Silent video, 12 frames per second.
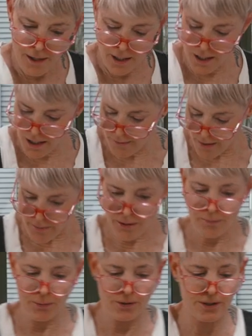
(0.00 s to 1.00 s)
I'm going to
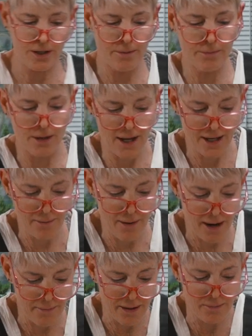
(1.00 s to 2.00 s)
put some
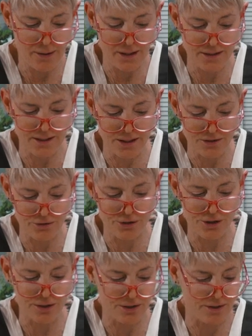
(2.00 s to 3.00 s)
edamame beans. These are
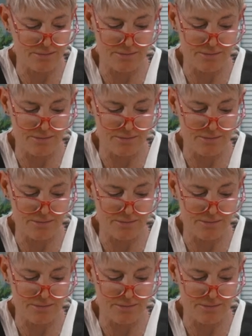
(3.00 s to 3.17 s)
just